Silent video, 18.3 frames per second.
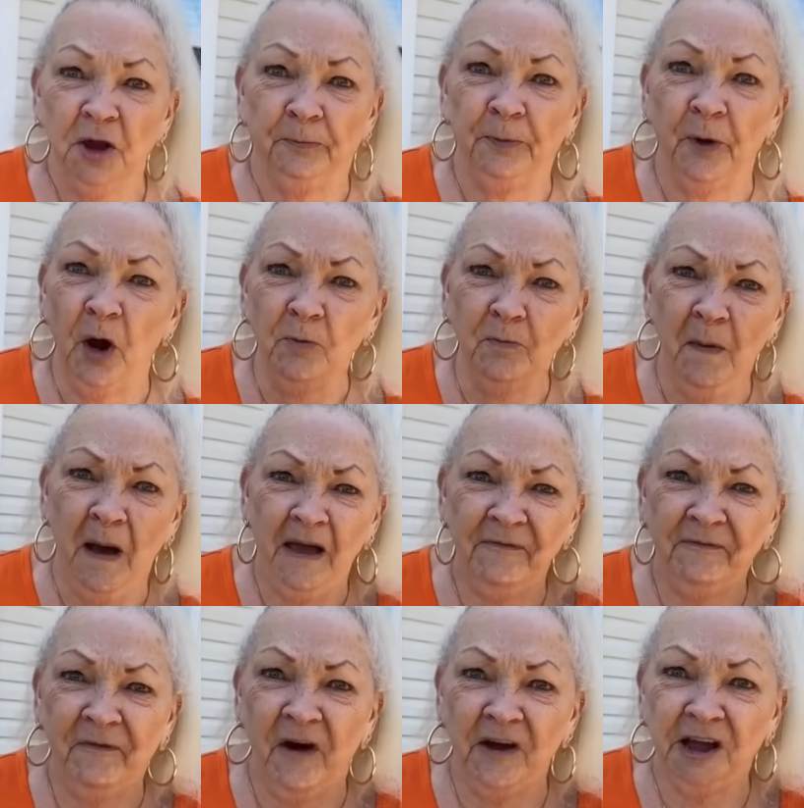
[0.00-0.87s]
broke my
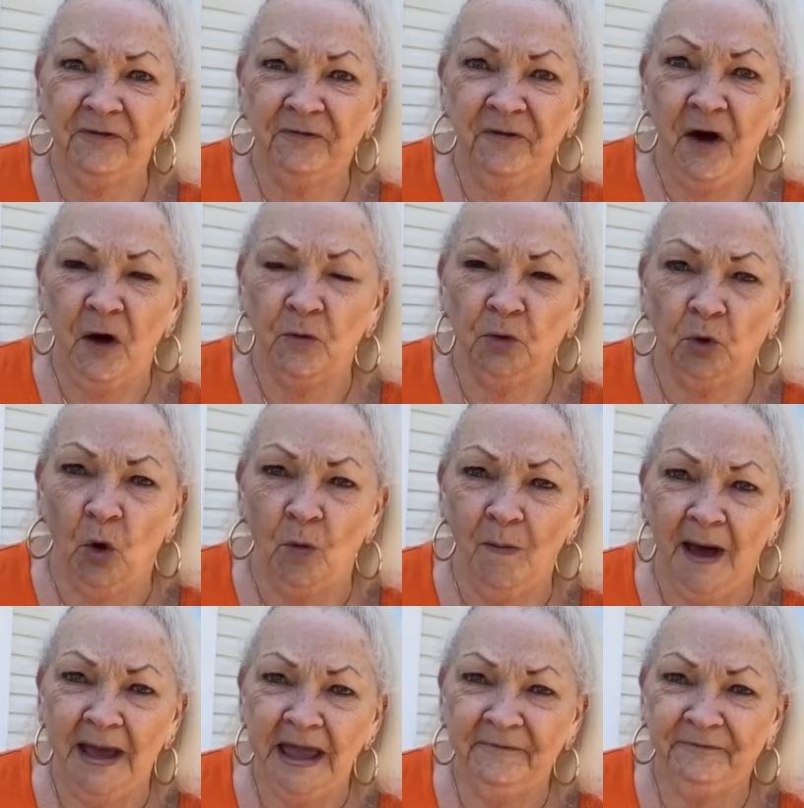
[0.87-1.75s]
fucking phone with all
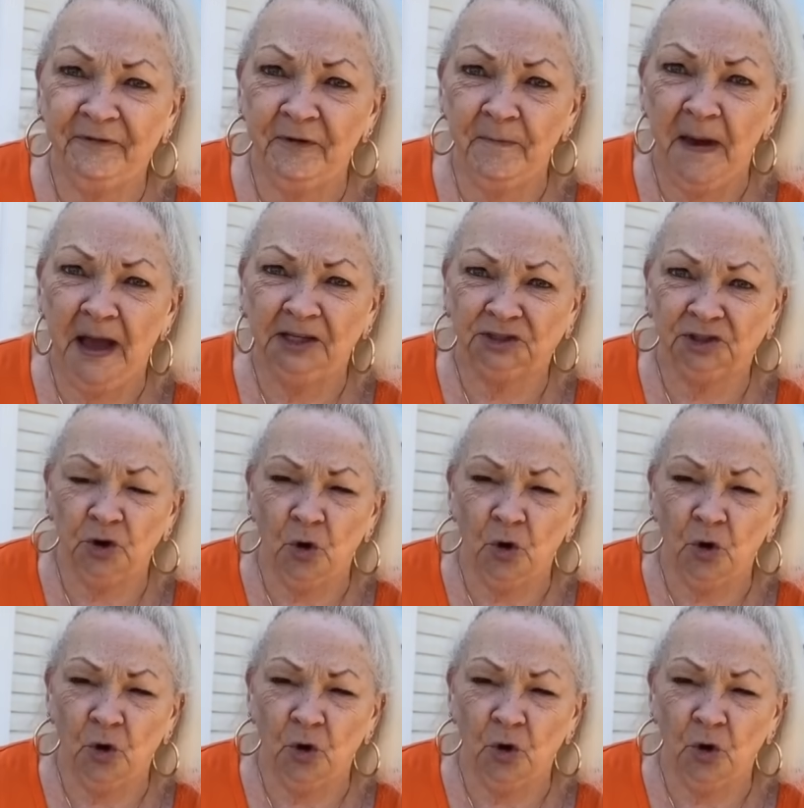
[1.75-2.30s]
my information.